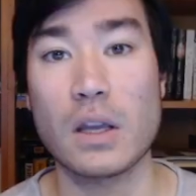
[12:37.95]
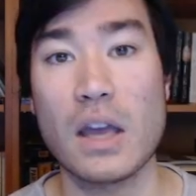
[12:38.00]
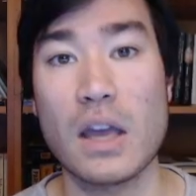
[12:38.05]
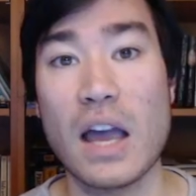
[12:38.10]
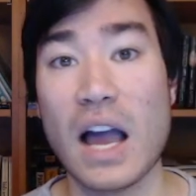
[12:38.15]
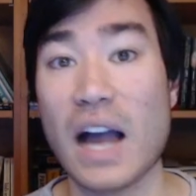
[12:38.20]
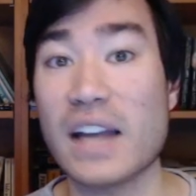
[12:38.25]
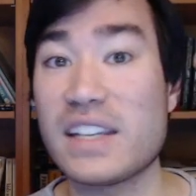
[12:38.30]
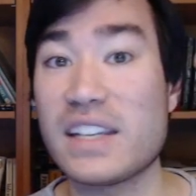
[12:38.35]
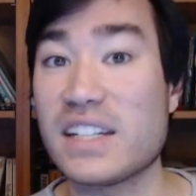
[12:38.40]

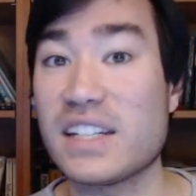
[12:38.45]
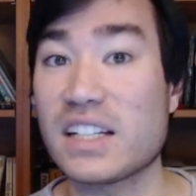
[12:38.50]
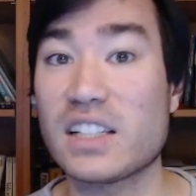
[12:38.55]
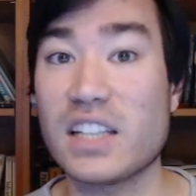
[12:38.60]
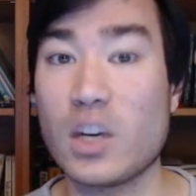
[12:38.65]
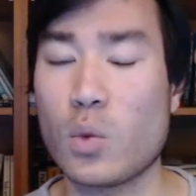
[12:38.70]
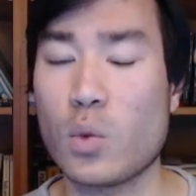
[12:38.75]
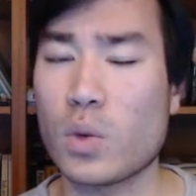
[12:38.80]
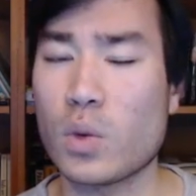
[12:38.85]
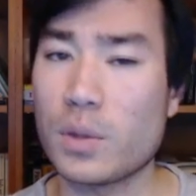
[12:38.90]
Ideally,
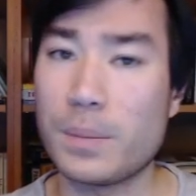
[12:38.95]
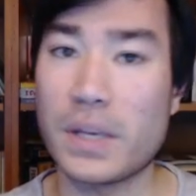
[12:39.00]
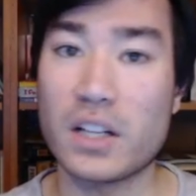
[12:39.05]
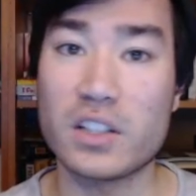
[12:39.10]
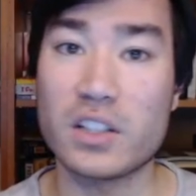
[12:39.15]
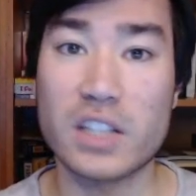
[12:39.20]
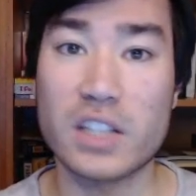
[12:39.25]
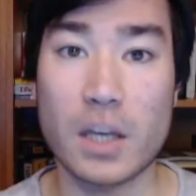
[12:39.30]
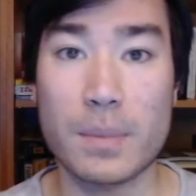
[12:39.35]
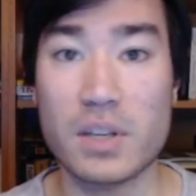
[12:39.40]
we build
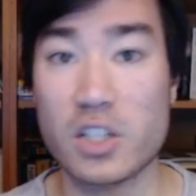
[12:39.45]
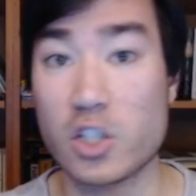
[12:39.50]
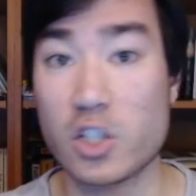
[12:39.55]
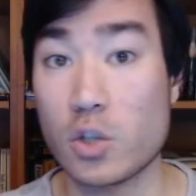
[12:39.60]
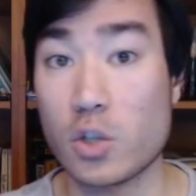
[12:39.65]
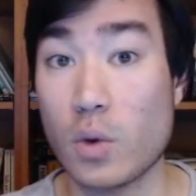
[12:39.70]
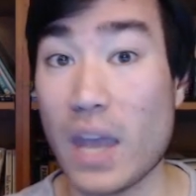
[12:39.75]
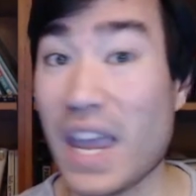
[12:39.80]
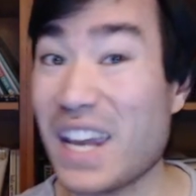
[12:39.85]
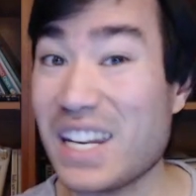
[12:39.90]
up to
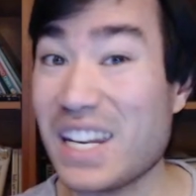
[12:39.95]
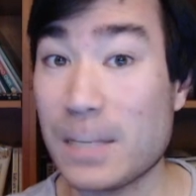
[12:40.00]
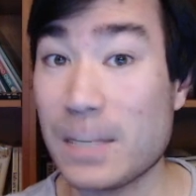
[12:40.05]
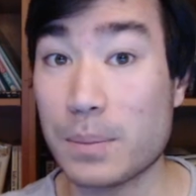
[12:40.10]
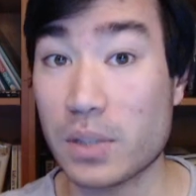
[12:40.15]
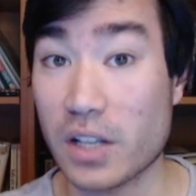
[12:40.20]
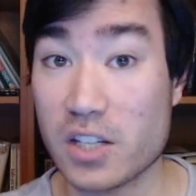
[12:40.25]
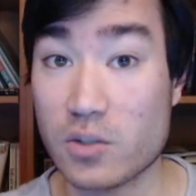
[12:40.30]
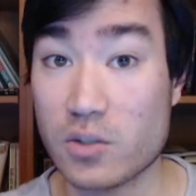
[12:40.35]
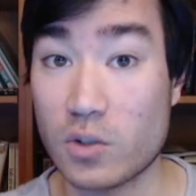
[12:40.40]
80
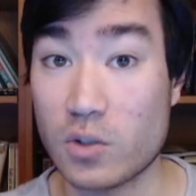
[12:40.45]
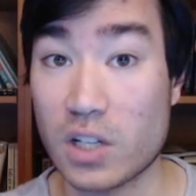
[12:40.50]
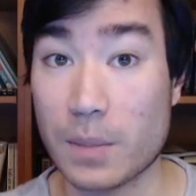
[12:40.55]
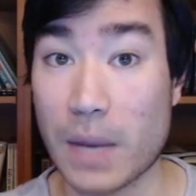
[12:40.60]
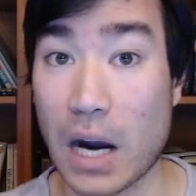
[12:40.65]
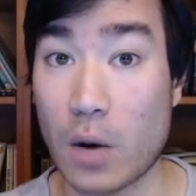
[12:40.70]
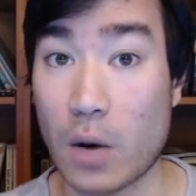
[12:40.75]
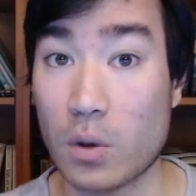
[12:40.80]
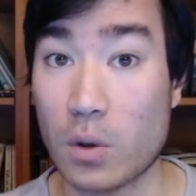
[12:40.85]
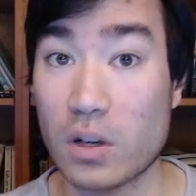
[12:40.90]
plus runic
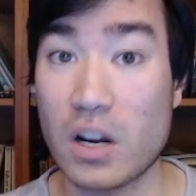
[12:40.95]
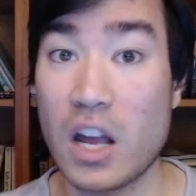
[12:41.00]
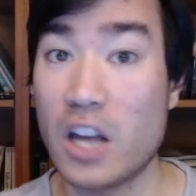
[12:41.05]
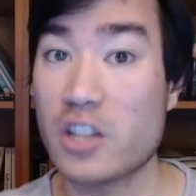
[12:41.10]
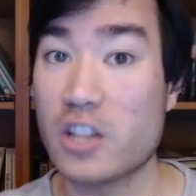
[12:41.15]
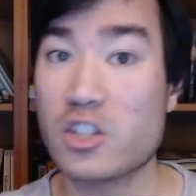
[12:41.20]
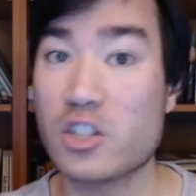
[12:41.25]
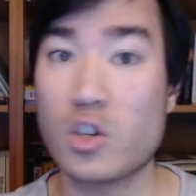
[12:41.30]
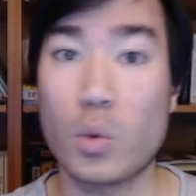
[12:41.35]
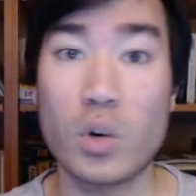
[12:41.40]
power, so
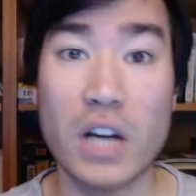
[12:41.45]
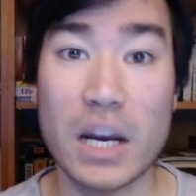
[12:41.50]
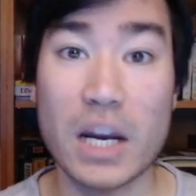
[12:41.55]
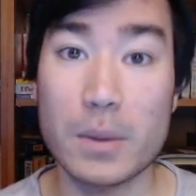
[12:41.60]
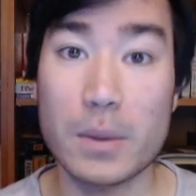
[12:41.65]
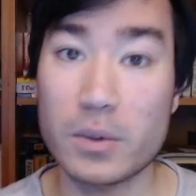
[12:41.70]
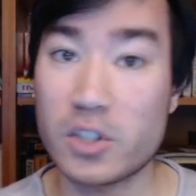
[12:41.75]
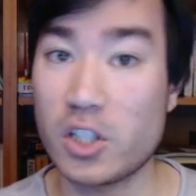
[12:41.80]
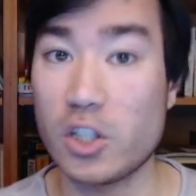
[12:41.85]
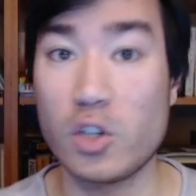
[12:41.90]
we're able
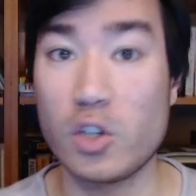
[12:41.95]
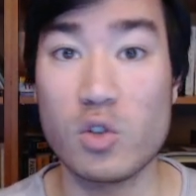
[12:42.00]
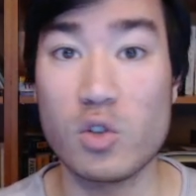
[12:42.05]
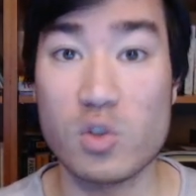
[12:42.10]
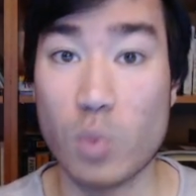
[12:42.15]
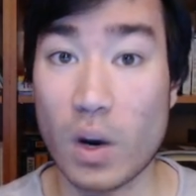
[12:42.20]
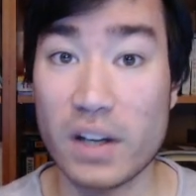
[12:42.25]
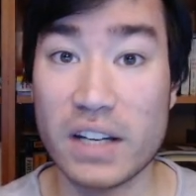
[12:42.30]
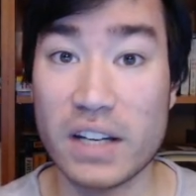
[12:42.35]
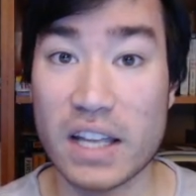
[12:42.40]
to use
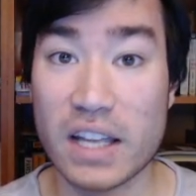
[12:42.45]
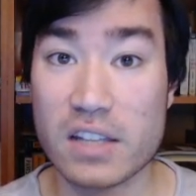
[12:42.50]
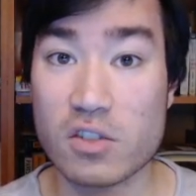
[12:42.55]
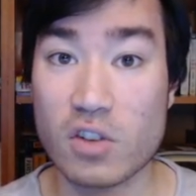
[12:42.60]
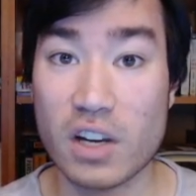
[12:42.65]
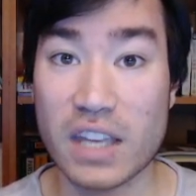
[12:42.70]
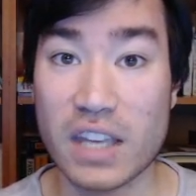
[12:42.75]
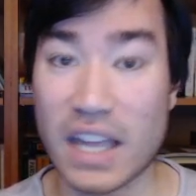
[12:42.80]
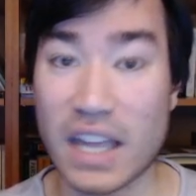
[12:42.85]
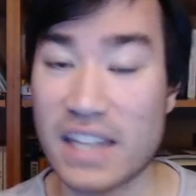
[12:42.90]
1 Death Strike
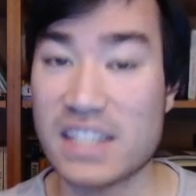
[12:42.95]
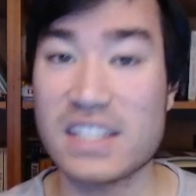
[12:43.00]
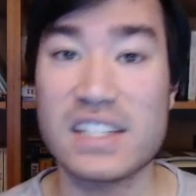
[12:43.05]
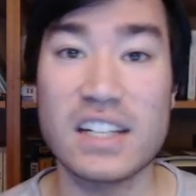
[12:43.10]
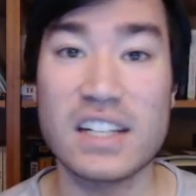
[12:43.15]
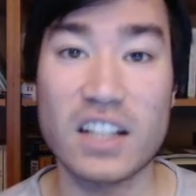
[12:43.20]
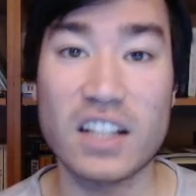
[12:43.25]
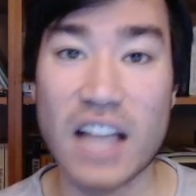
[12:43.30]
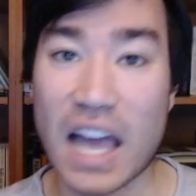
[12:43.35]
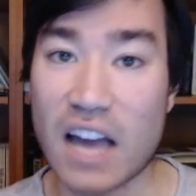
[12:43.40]
and still
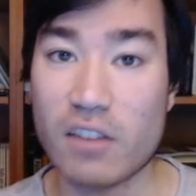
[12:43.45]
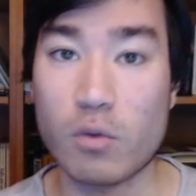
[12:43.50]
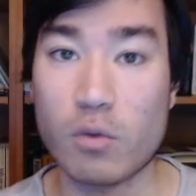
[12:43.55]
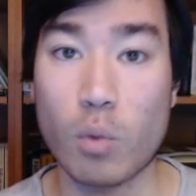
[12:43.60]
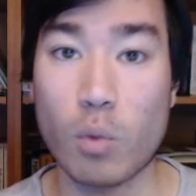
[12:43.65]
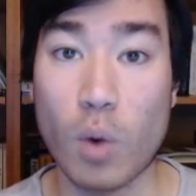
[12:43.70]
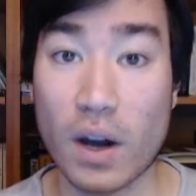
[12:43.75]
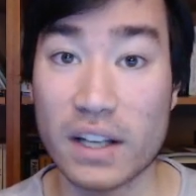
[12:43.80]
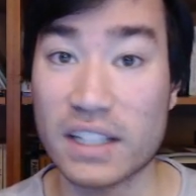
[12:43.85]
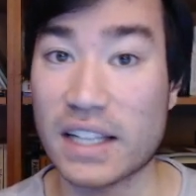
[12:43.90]
have
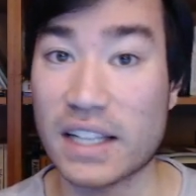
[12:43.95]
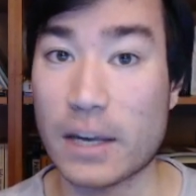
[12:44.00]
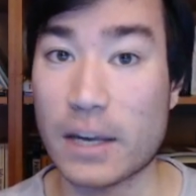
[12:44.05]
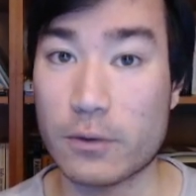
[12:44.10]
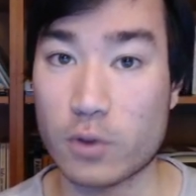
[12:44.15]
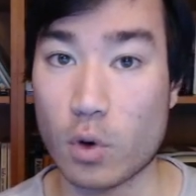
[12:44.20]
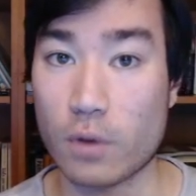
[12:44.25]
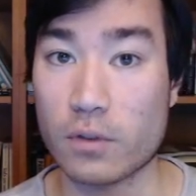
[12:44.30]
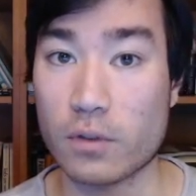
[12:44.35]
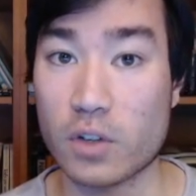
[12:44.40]
1 left
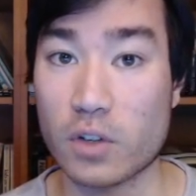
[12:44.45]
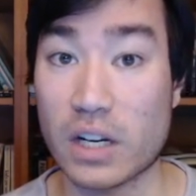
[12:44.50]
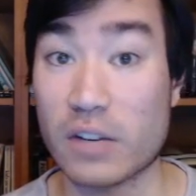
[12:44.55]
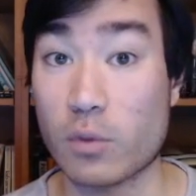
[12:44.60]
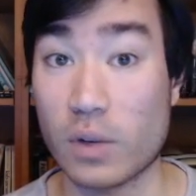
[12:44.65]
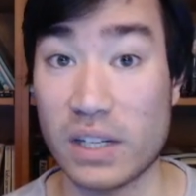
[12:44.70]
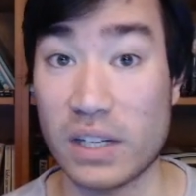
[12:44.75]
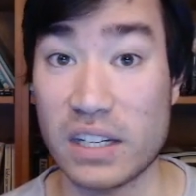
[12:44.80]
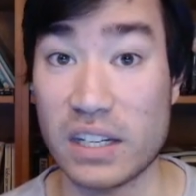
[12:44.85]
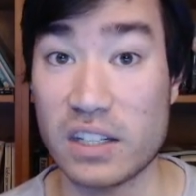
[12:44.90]
over if we
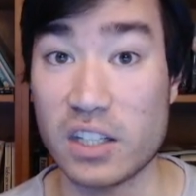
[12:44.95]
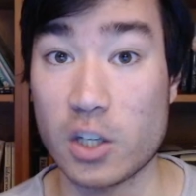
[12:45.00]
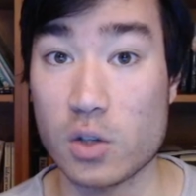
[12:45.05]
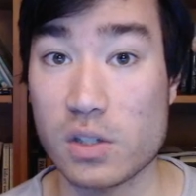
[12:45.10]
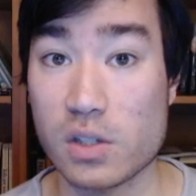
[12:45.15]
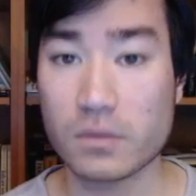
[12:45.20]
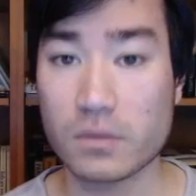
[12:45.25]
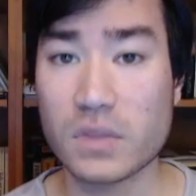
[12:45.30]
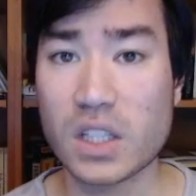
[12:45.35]
need to use it.